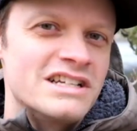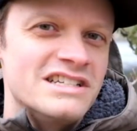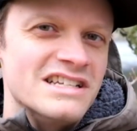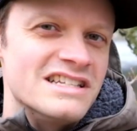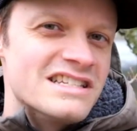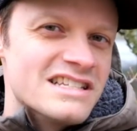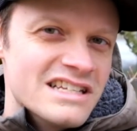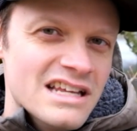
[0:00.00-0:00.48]

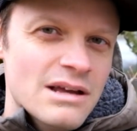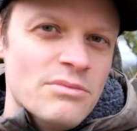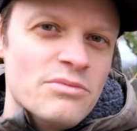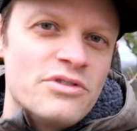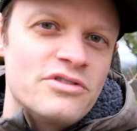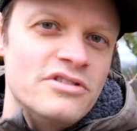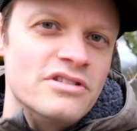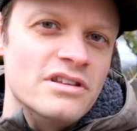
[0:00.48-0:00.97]
just
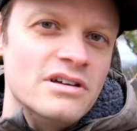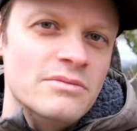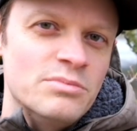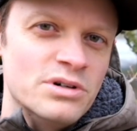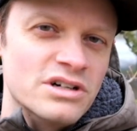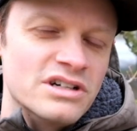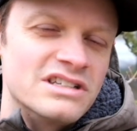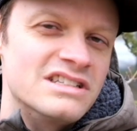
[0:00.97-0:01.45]
skim through the
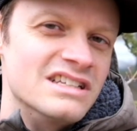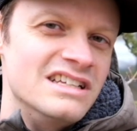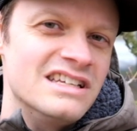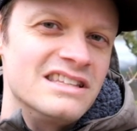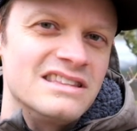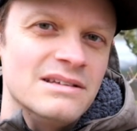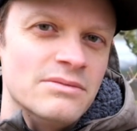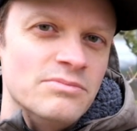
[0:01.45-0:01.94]
book to
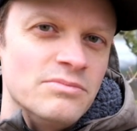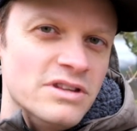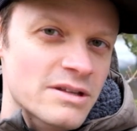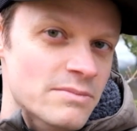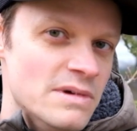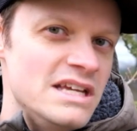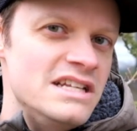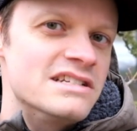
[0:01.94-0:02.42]
get
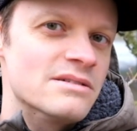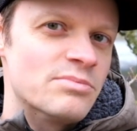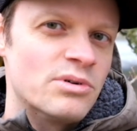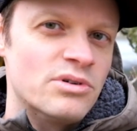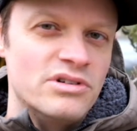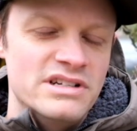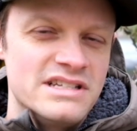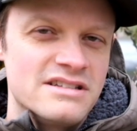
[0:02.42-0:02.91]
the major
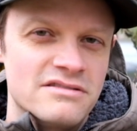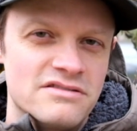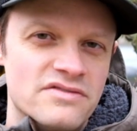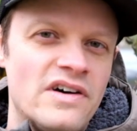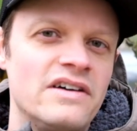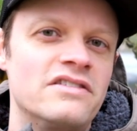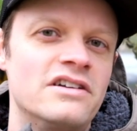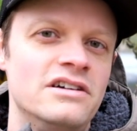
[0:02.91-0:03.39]
points,
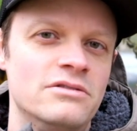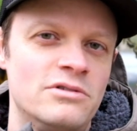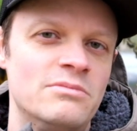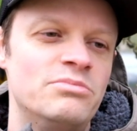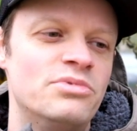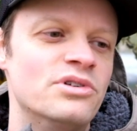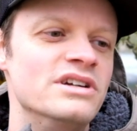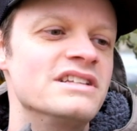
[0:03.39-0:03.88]
those
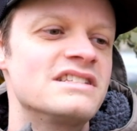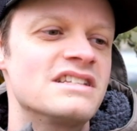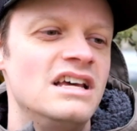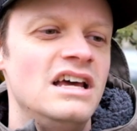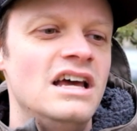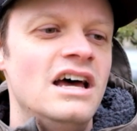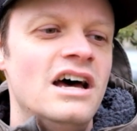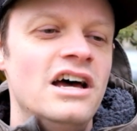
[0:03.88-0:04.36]
501 points,
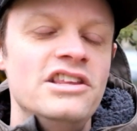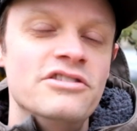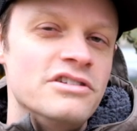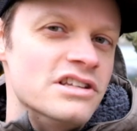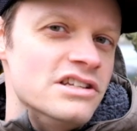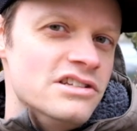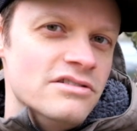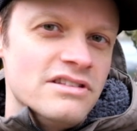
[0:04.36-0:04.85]

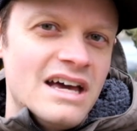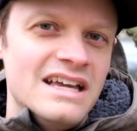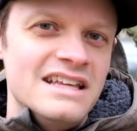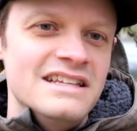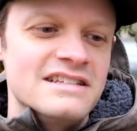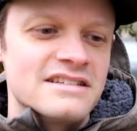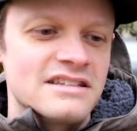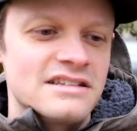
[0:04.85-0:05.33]
you could do
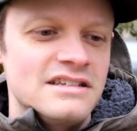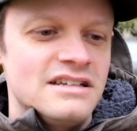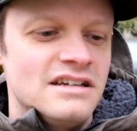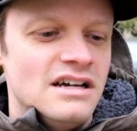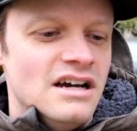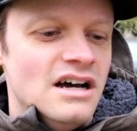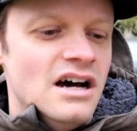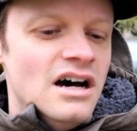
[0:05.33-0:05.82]
that easily.
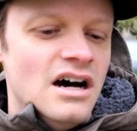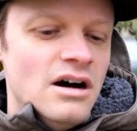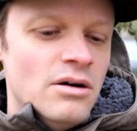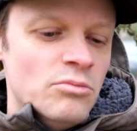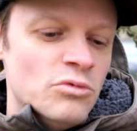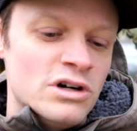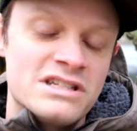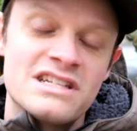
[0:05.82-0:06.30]

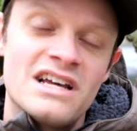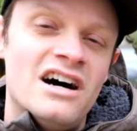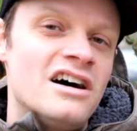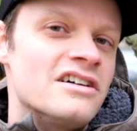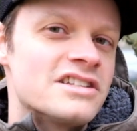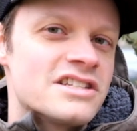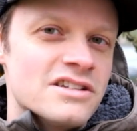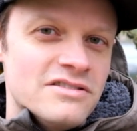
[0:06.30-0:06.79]
What's
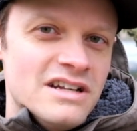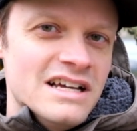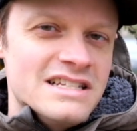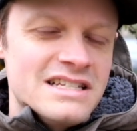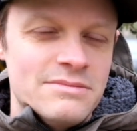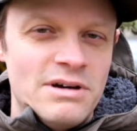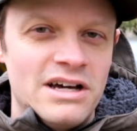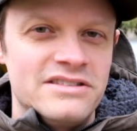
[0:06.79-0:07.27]
also
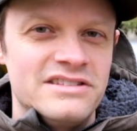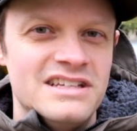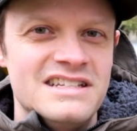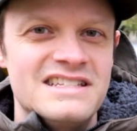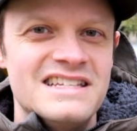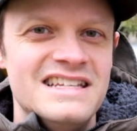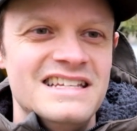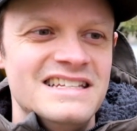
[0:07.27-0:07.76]
nice about
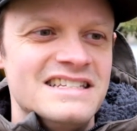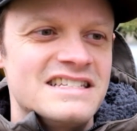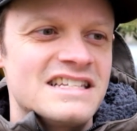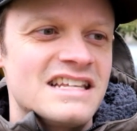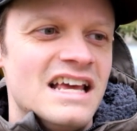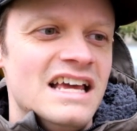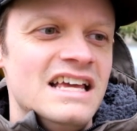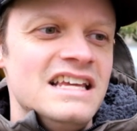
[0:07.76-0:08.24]
this
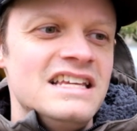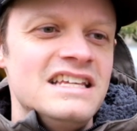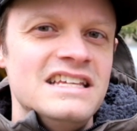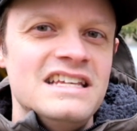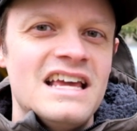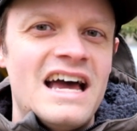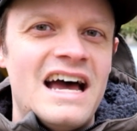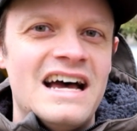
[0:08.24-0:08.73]
is
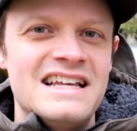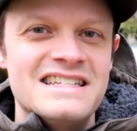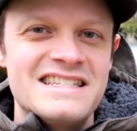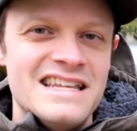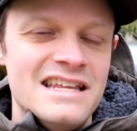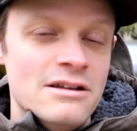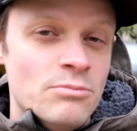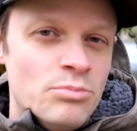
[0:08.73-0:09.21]
he
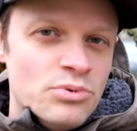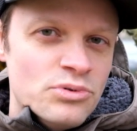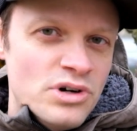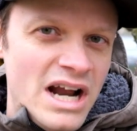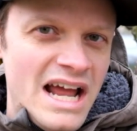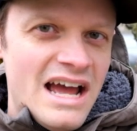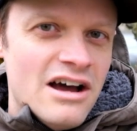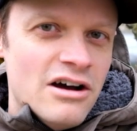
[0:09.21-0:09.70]
has in
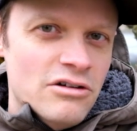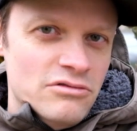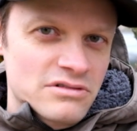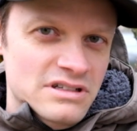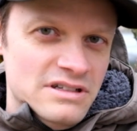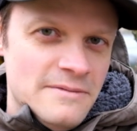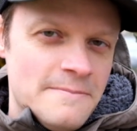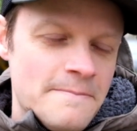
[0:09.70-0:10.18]

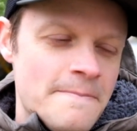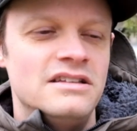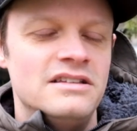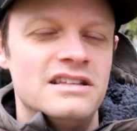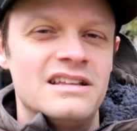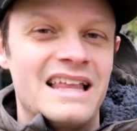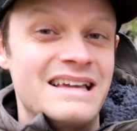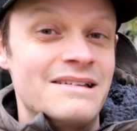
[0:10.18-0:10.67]
brown like